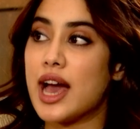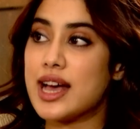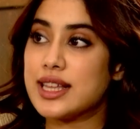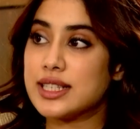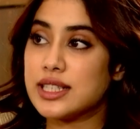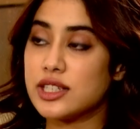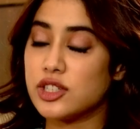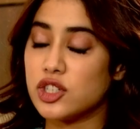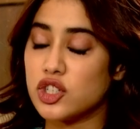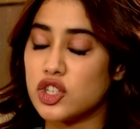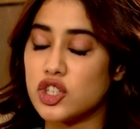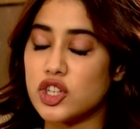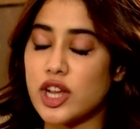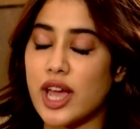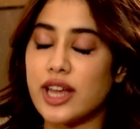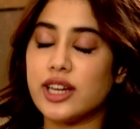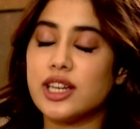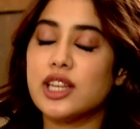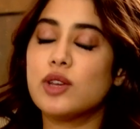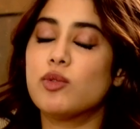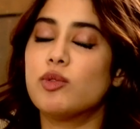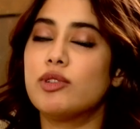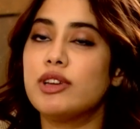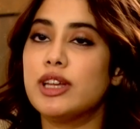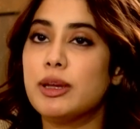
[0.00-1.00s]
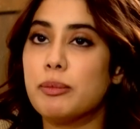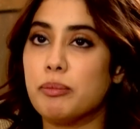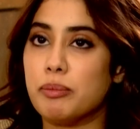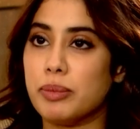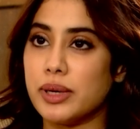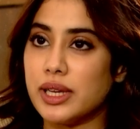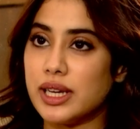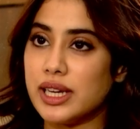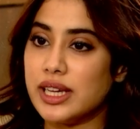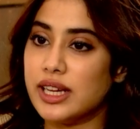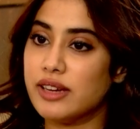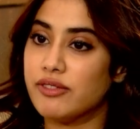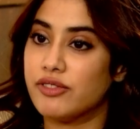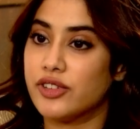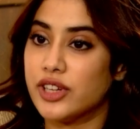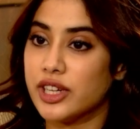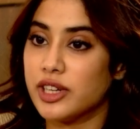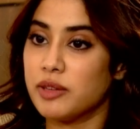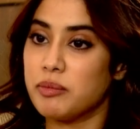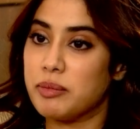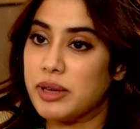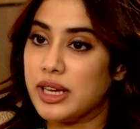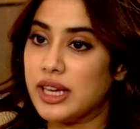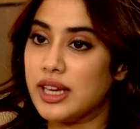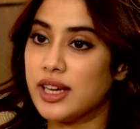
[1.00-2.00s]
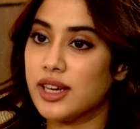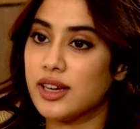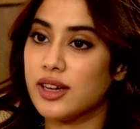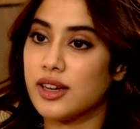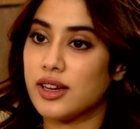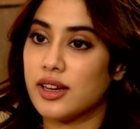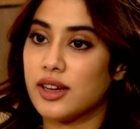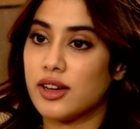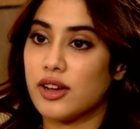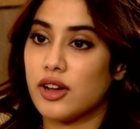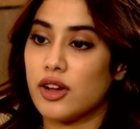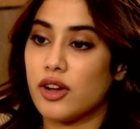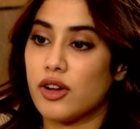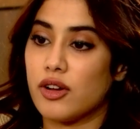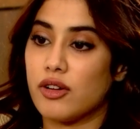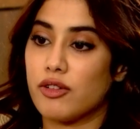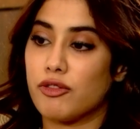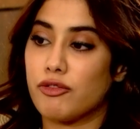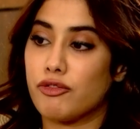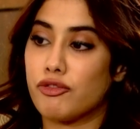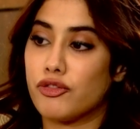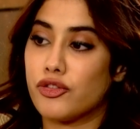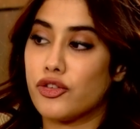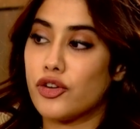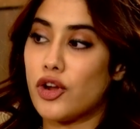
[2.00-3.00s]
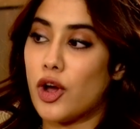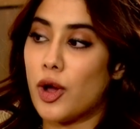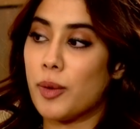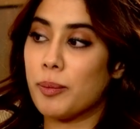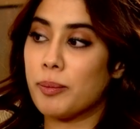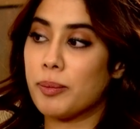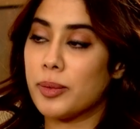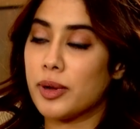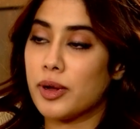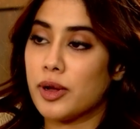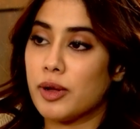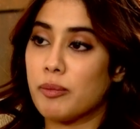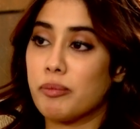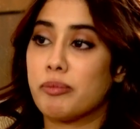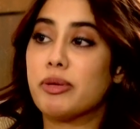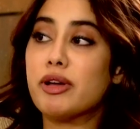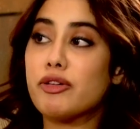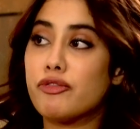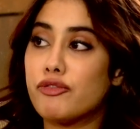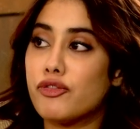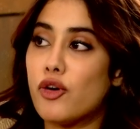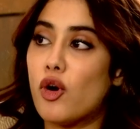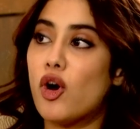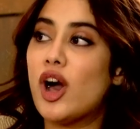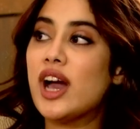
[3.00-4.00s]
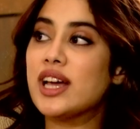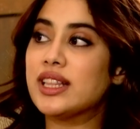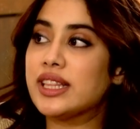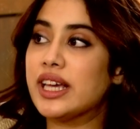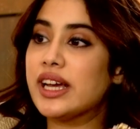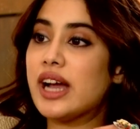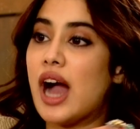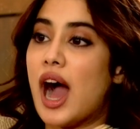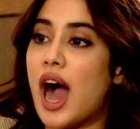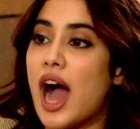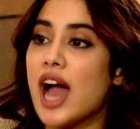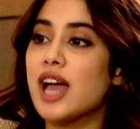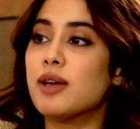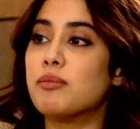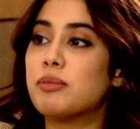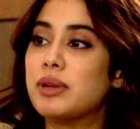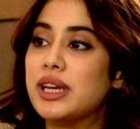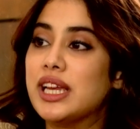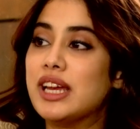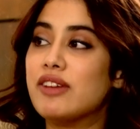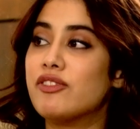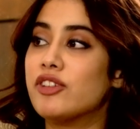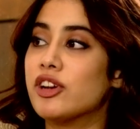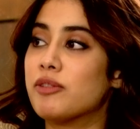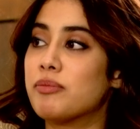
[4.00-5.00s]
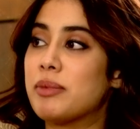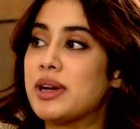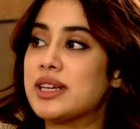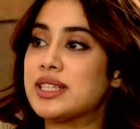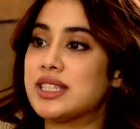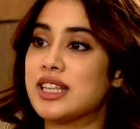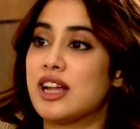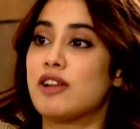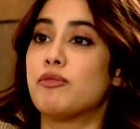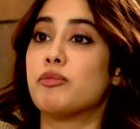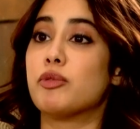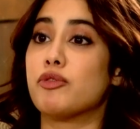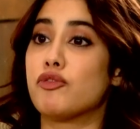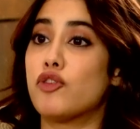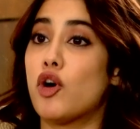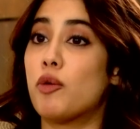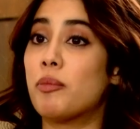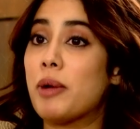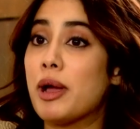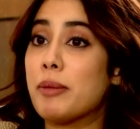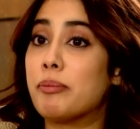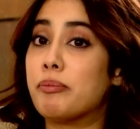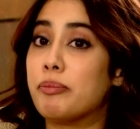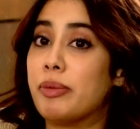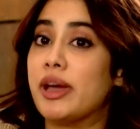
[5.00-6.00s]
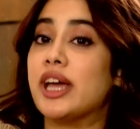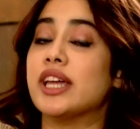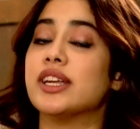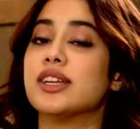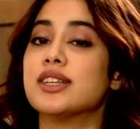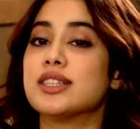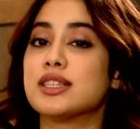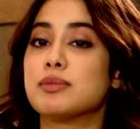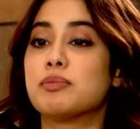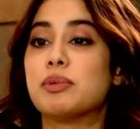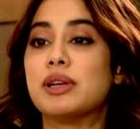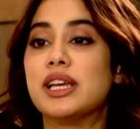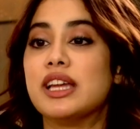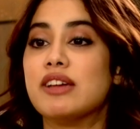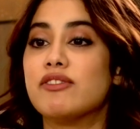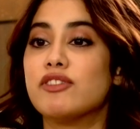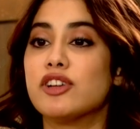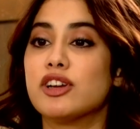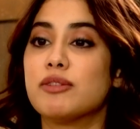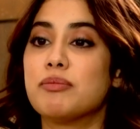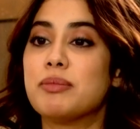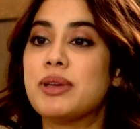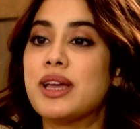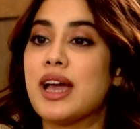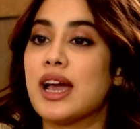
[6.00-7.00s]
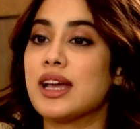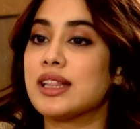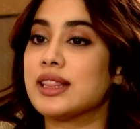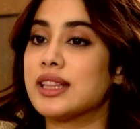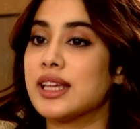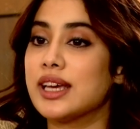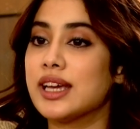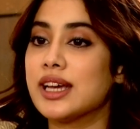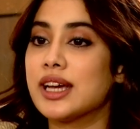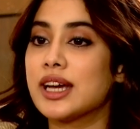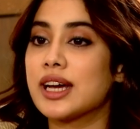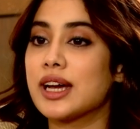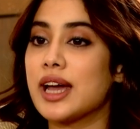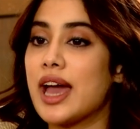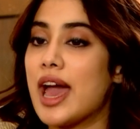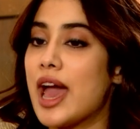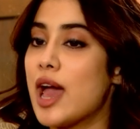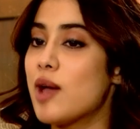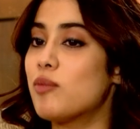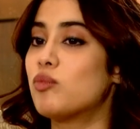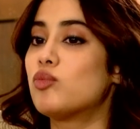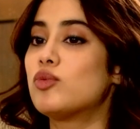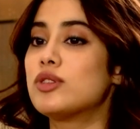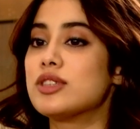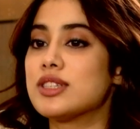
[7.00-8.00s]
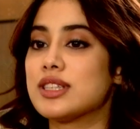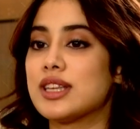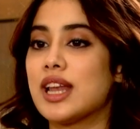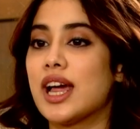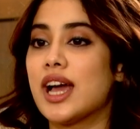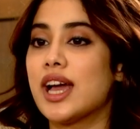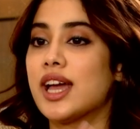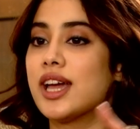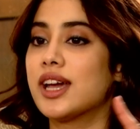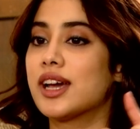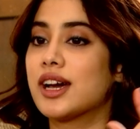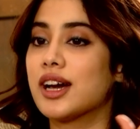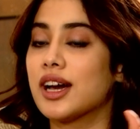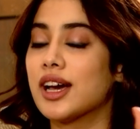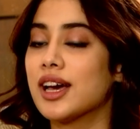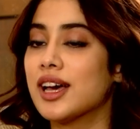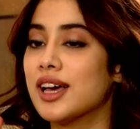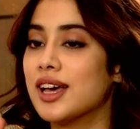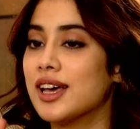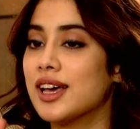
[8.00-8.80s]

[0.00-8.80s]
has genuinely believed in me from before I think I believed in myself, before my parents believed in me. I think M was like